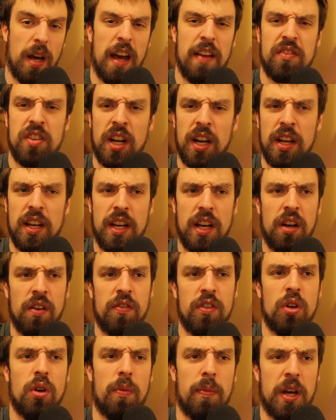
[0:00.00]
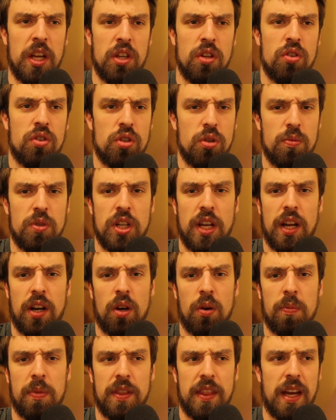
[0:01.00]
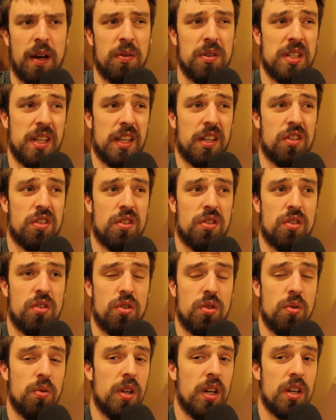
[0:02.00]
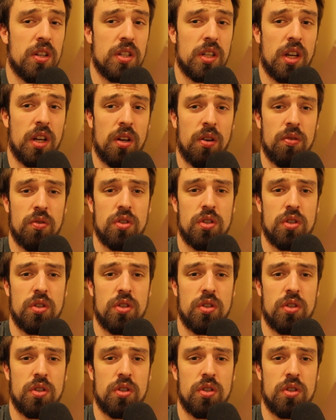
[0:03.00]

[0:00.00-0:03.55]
I've done an interview on my YouTube channel, but that was 2 years ago.